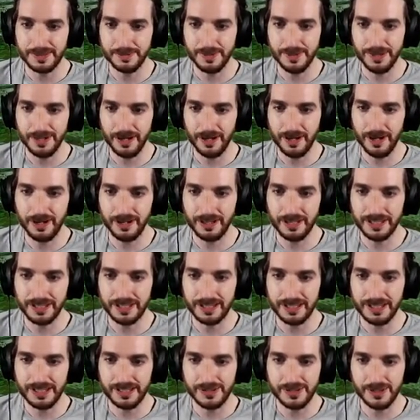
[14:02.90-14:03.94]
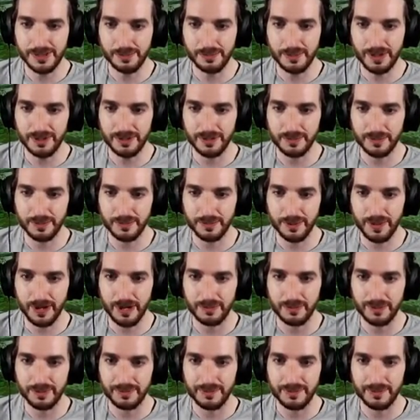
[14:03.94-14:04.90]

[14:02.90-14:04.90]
but hardly an insurmountable problem.